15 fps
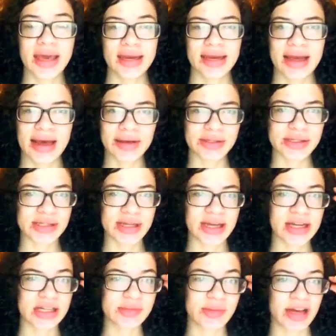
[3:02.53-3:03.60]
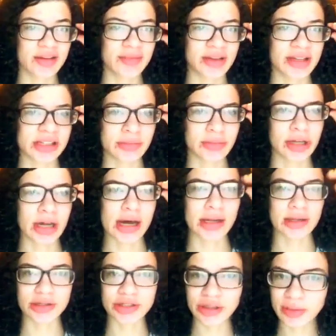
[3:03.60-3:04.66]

Now it's not as bad because I'm in college.